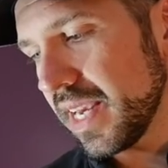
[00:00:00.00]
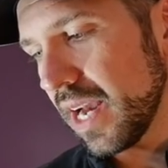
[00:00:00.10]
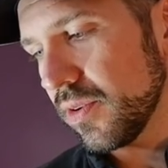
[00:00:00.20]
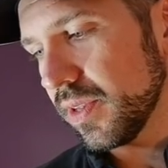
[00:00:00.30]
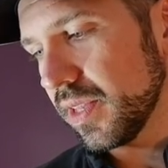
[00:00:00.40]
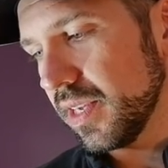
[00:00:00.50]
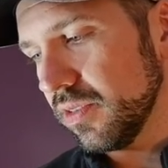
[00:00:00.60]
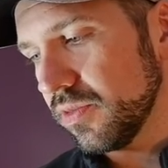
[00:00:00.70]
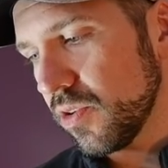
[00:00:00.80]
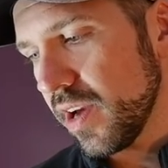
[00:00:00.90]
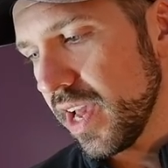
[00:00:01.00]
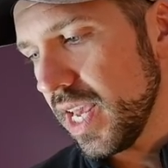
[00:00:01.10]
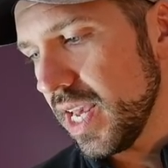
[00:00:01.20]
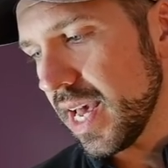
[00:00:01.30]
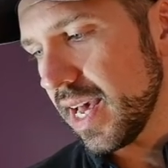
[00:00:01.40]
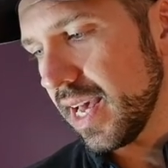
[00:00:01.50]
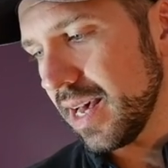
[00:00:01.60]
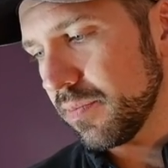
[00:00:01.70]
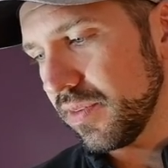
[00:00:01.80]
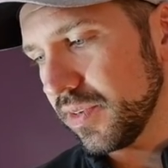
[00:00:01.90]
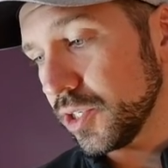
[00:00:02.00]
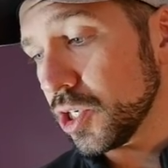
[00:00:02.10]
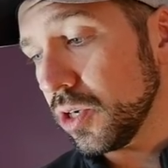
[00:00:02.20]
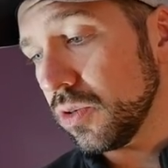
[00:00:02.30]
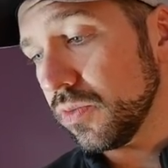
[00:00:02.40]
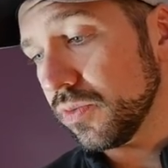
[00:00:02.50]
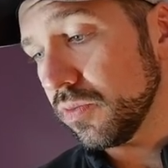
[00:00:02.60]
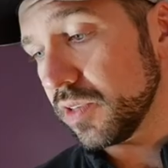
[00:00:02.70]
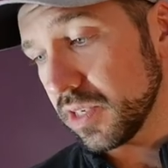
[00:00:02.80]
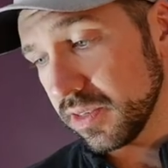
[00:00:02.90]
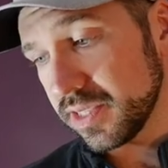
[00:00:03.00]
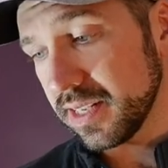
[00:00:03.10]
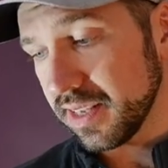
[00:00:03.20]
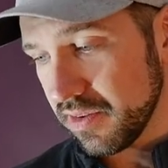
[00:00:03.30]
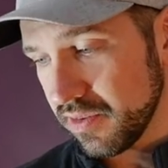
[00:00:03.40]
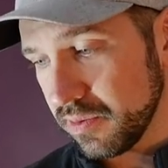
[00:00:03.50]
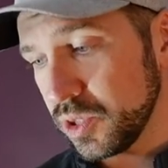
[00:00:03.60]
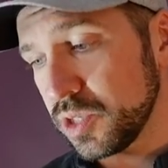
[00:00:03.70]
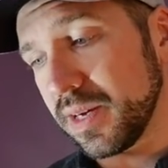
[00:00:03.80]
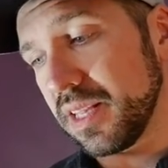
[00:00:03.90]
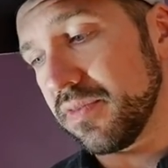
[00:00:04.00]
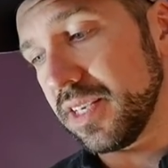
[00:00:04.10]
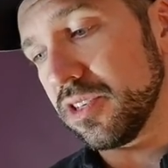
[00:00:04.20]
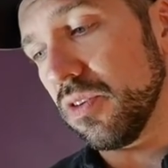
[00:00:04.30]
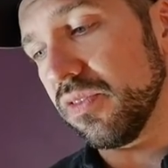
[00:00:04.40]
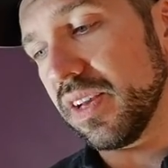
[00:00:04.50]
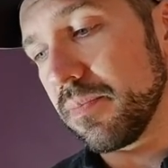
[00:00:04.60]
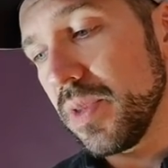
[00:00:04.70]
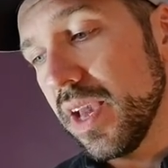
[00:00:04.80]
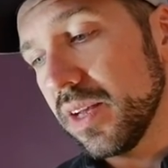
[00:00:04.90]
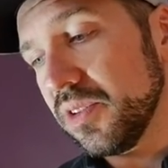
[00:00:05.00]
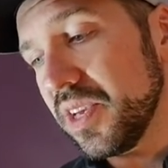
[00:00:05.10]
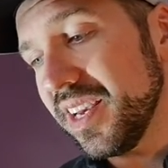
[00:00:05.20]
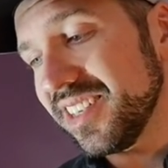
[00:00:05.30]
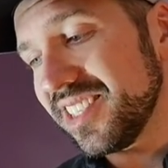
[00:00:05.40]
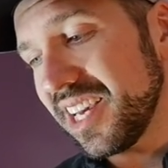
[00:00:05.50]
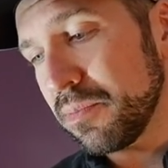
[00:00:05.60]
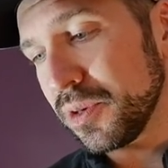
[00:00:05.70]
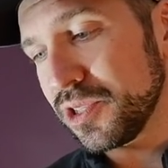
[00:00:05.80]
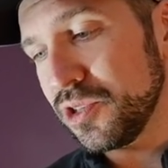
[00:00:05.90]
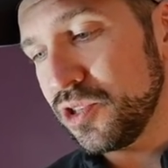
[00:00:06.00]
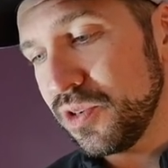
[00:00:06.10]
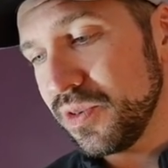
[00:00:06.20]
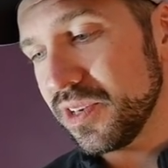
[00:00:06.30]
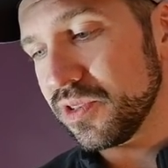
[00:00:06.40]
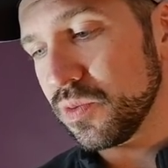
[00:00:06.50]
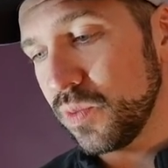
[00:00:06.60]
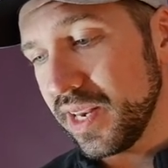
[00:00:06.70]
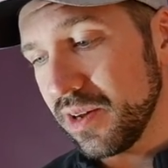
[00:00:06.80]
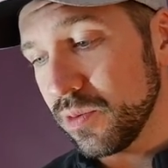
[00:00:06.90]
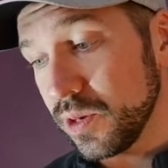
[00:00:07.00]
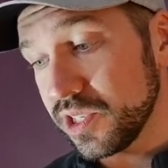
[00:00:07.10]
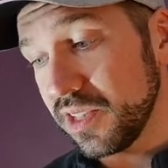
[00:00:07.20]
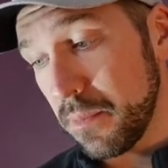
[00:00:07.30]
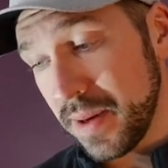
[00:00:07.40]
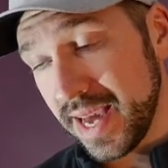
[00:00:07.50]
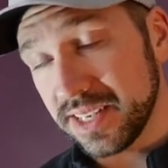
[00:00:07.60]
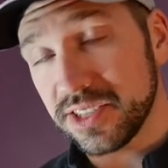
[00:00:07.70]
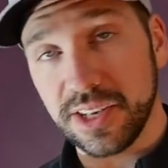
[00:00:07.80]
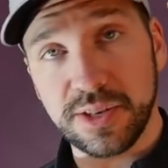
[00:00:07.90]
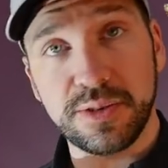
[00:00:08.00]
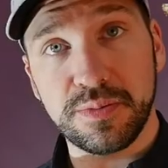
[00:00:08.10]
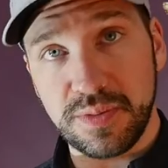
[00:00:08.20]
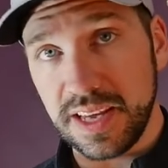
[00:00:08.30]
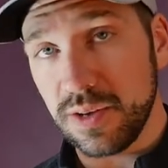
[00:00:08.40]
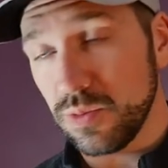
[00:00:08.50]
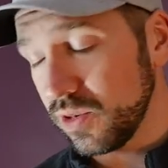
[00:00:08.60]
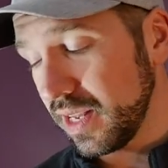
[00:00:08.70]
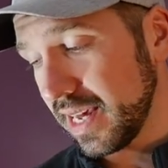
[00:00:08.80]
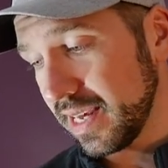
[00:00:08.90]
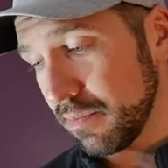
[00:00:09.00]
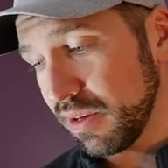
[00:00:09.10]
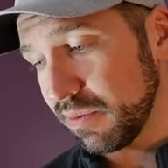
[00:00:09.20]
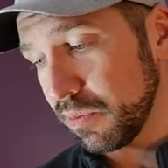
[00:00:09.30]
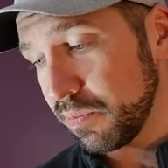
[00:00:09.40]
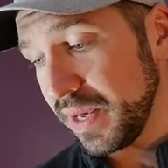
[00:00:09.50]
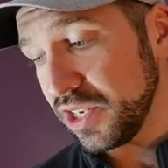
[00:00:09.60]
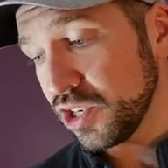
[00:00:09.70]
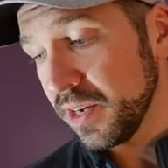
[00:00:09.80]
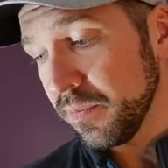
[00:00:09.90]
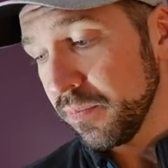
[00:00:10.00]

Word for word: Gareth Gilveray uh, at Peevage Golf. Love the content, thank you very much. Smiley face golf flag. Looking at Ted Potter Jr.'s winning what's in the bag, so he won at Pebble Beach.